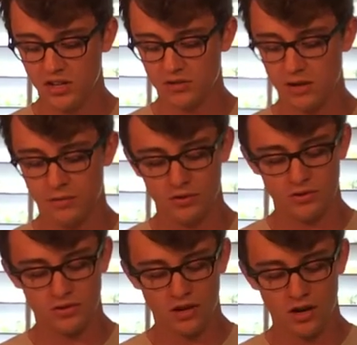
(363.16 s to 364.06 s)
shelter
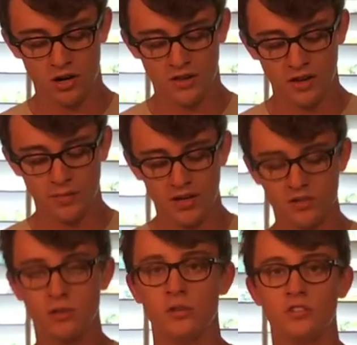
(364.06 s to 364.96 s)
animals are there
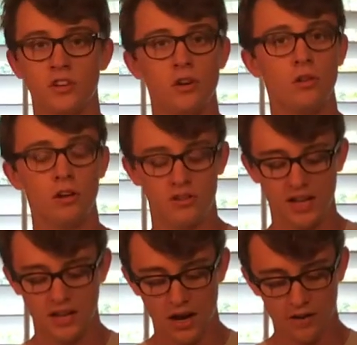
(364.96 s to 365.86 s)
because their owners can no longer
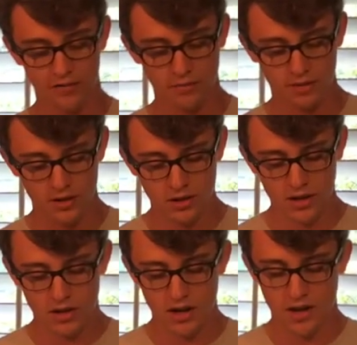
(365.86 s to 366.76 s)
take care of them.
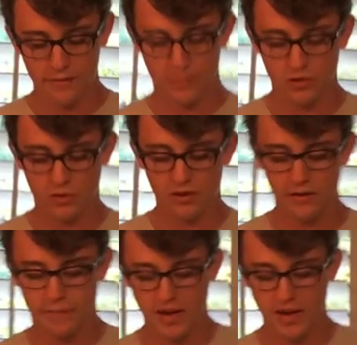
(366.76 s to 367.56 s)
Um, the majority of